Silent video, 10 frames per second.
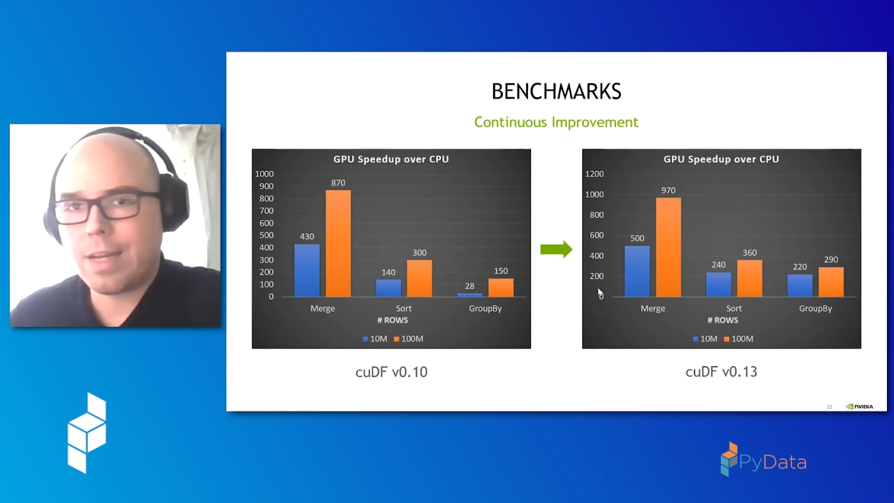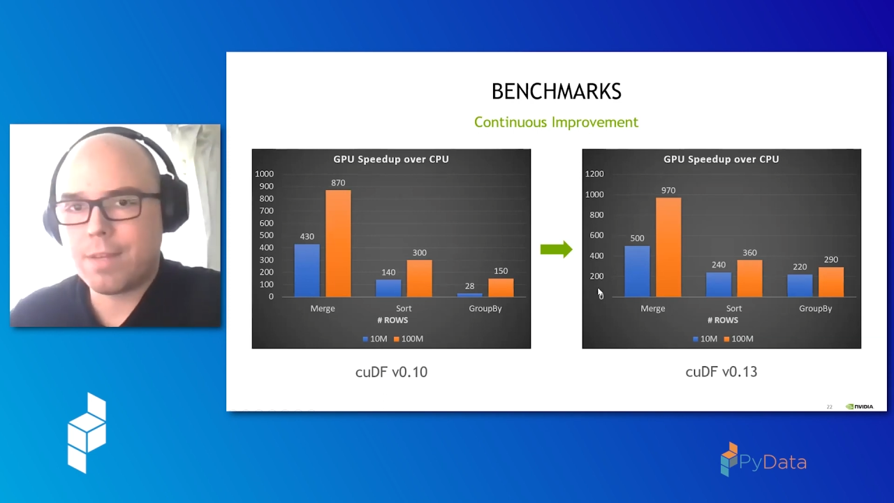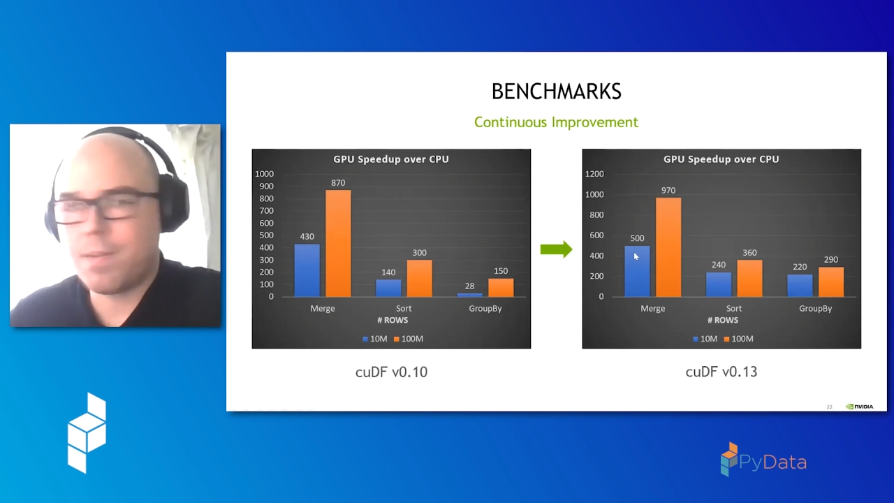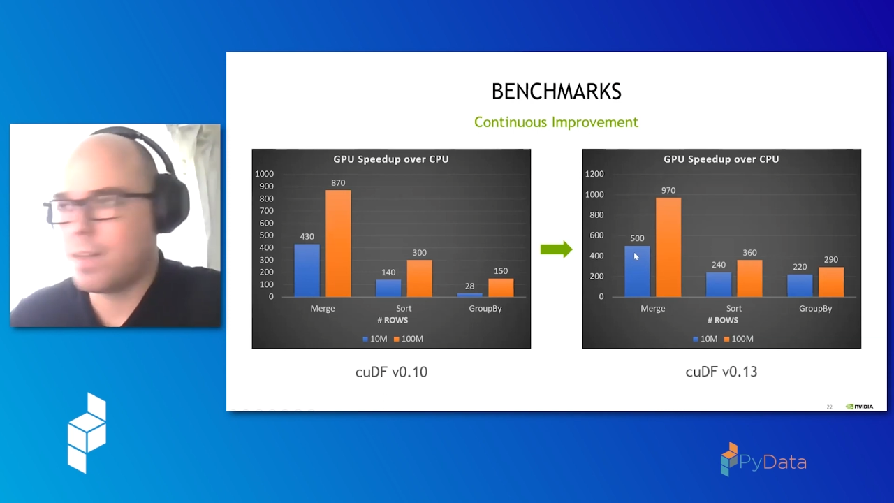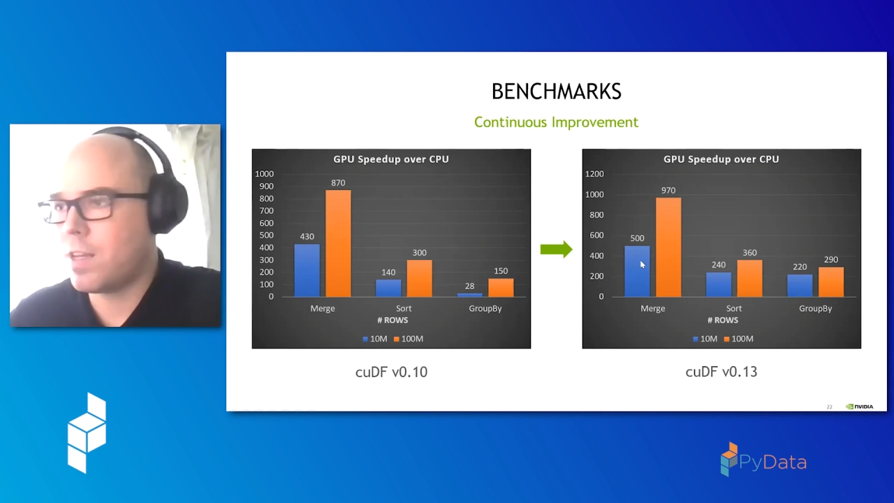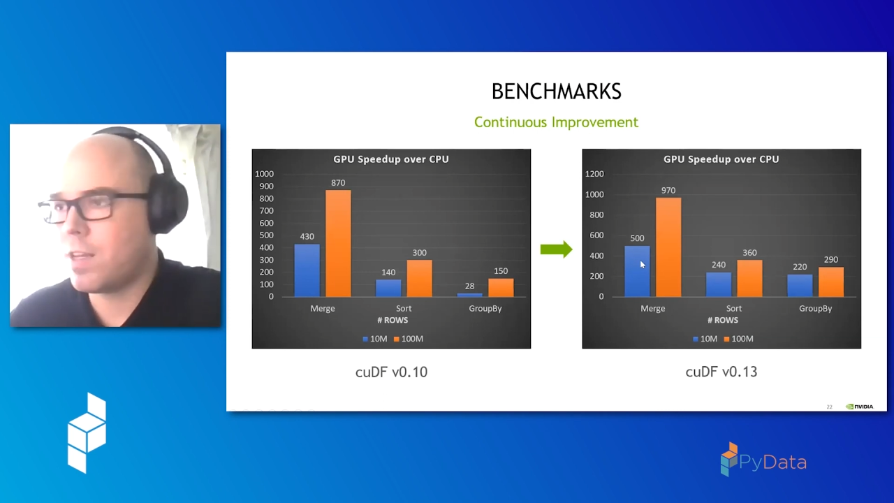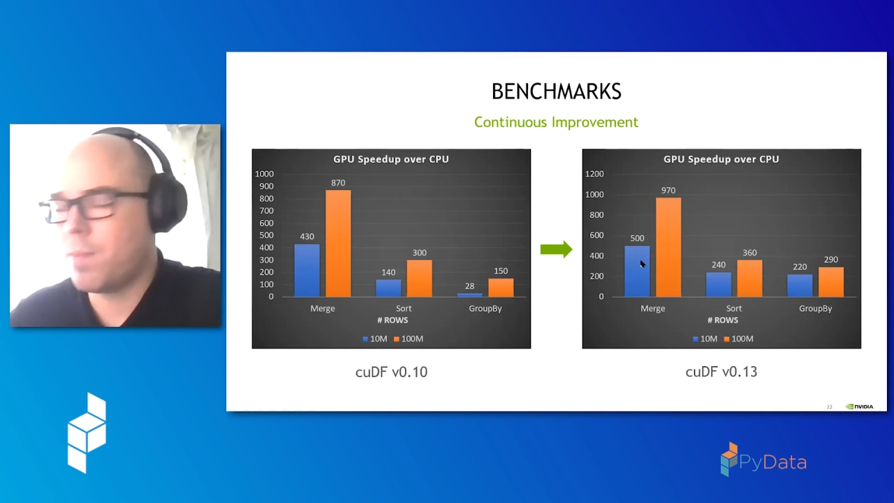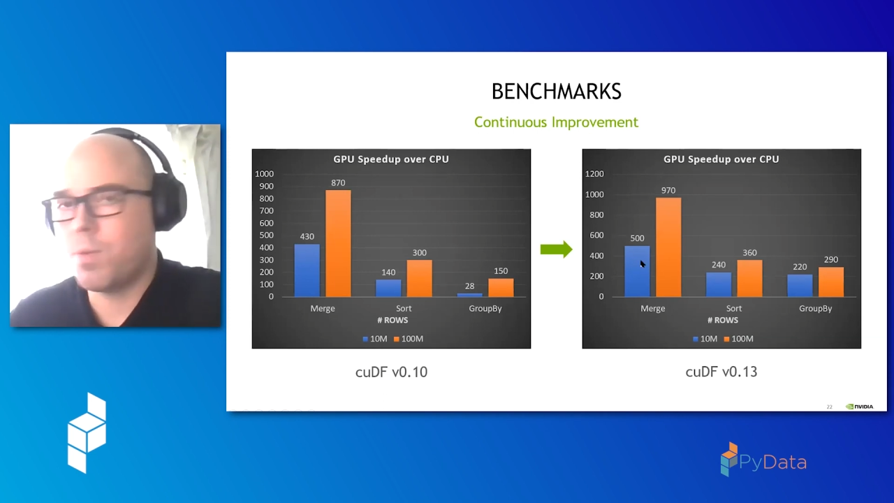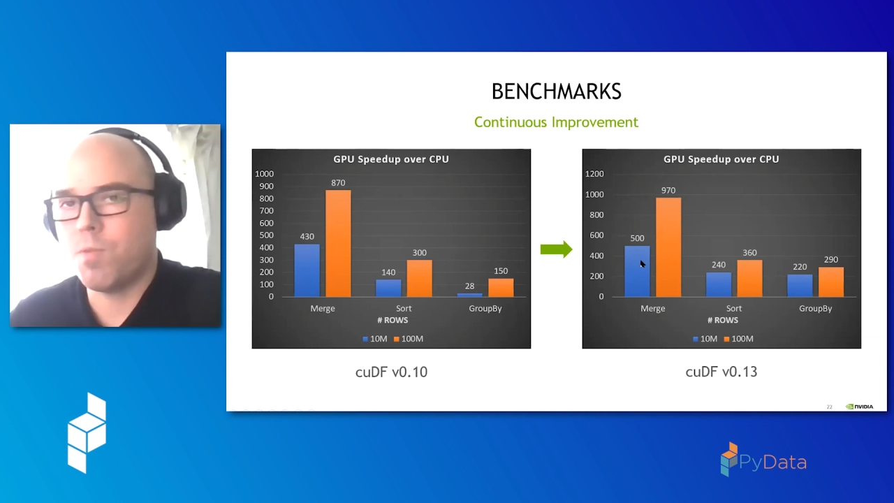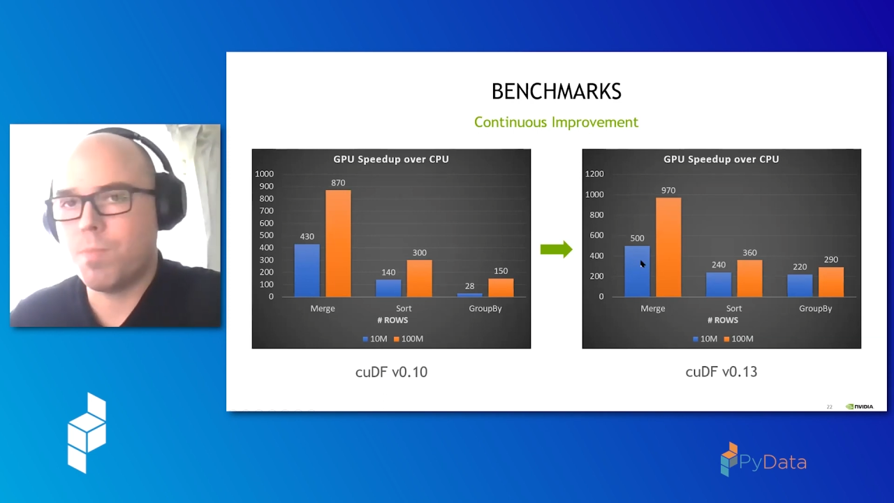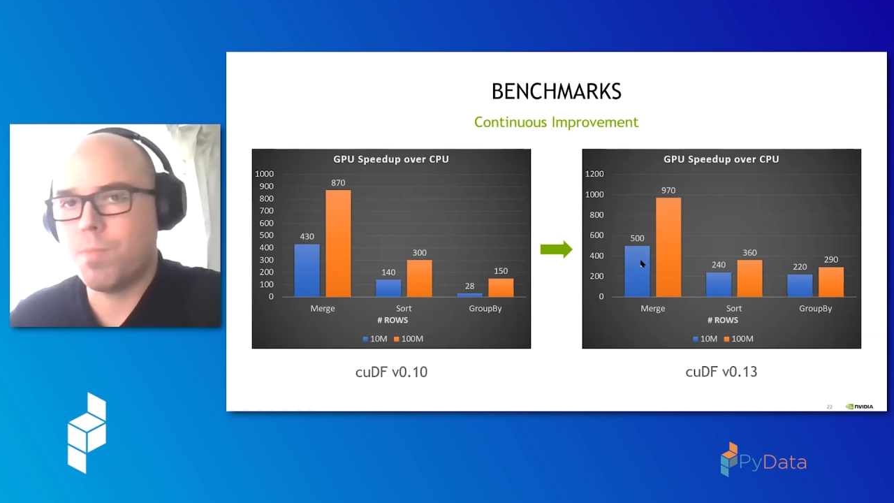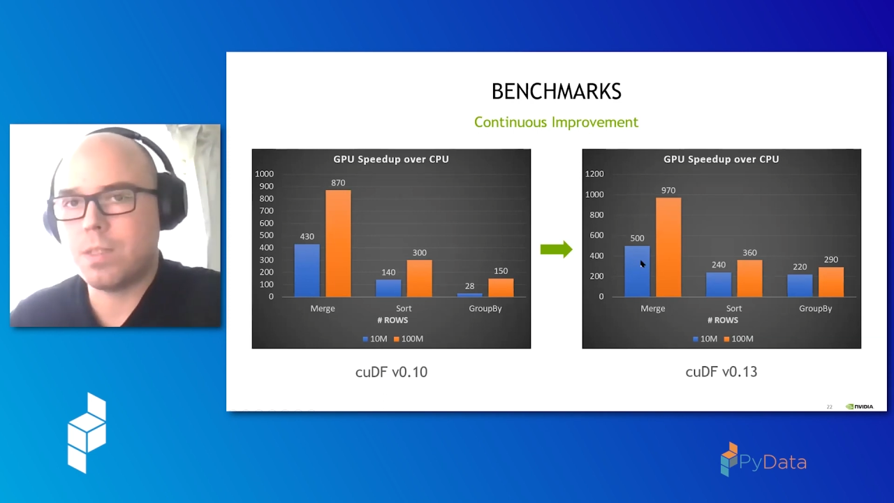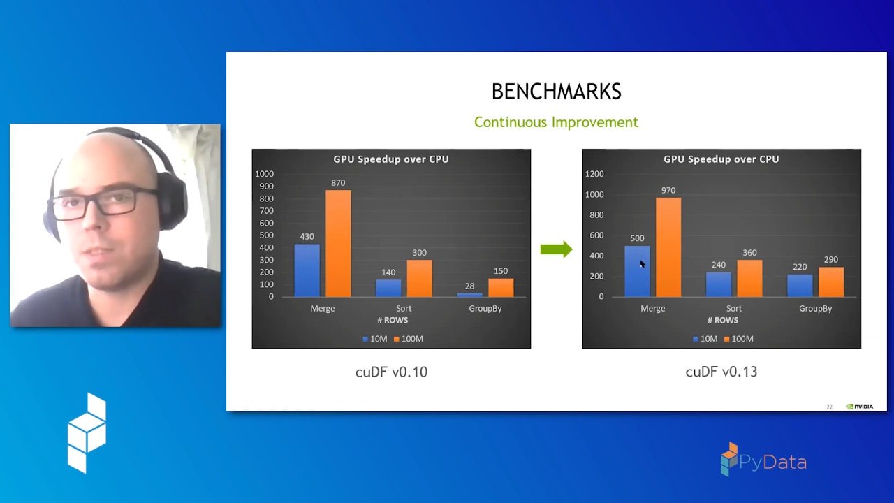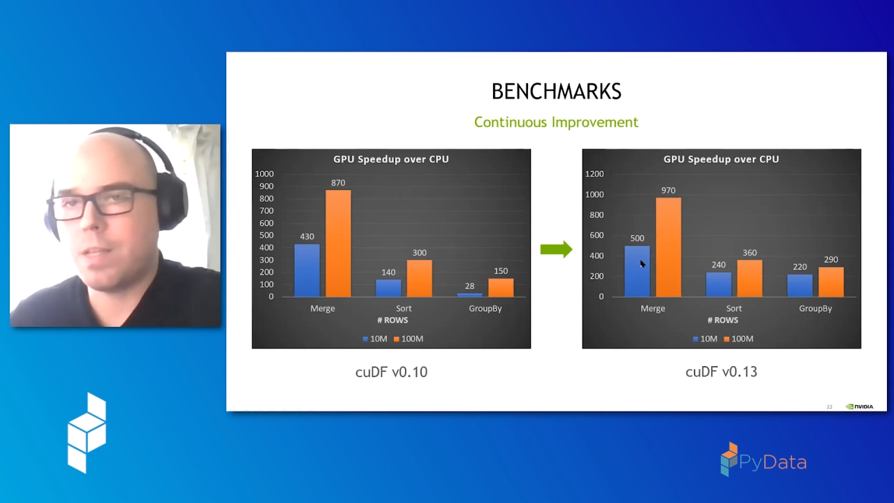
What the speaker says: improvements in